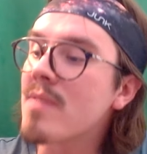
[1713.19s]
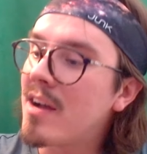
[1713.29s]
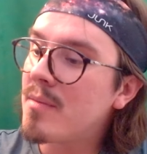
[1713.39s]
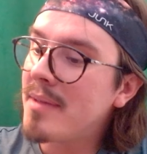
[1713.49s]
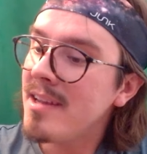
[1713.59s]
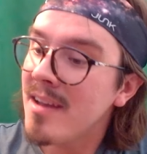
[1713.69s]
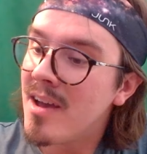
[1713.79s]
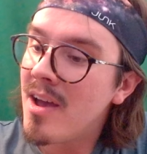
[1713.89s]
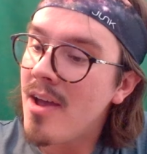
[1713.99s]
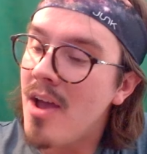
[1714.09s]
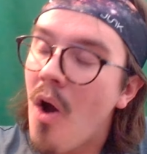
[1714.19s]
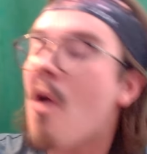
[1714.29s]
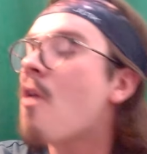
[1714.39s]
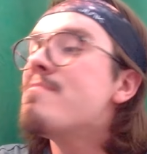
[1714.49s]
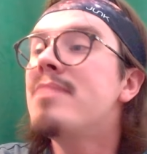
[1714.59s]
around me
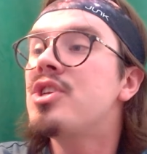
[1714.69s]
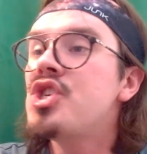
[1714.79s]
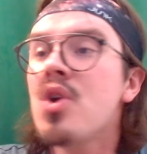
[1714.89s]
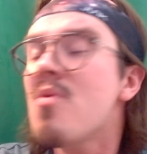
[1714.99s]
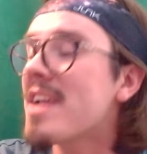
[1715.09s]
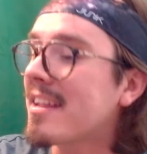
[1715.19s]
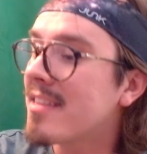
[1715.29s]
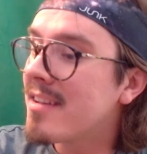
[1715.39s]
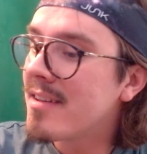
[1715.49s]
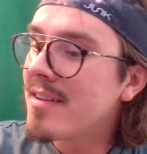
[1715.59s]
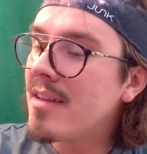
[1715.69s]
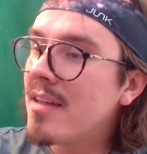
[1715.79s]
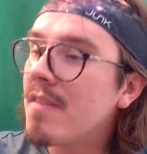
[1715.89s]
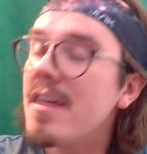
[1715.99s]
are maturing.